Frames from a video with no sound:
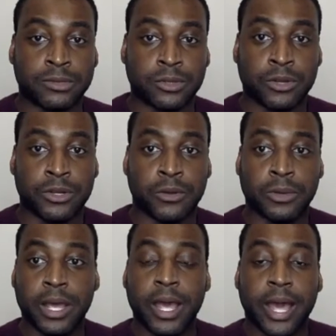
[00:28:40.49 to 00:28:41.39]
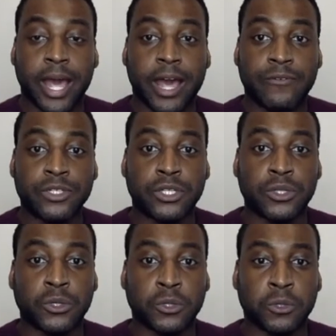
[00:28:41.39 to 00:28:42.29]
you don't have
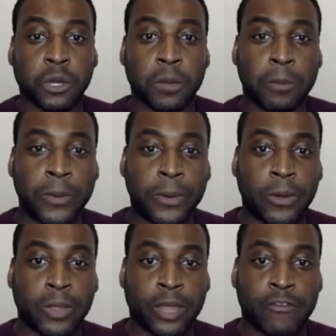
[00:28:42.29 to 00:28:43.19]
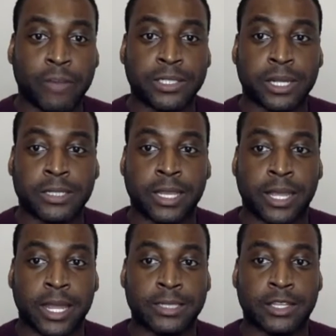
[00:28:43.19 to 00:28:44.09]
to put all that information
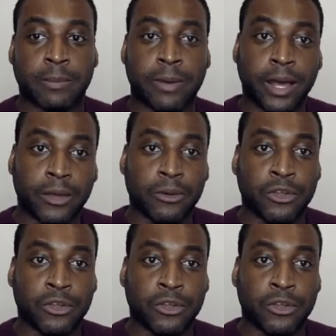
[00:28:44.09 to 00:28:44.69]
inside the bio.